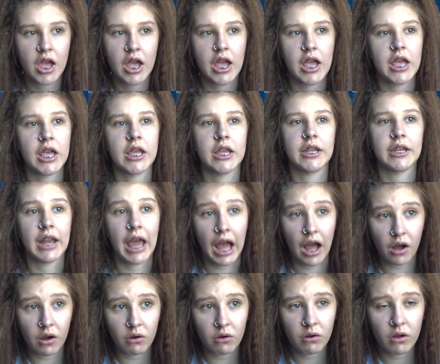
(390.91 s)
And
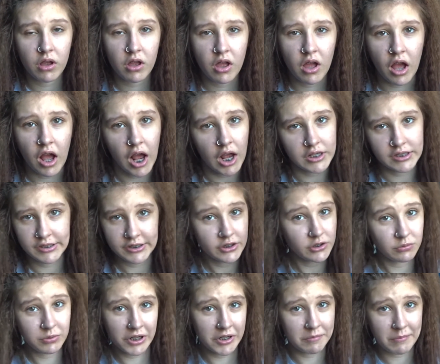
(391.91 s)
now, I still wear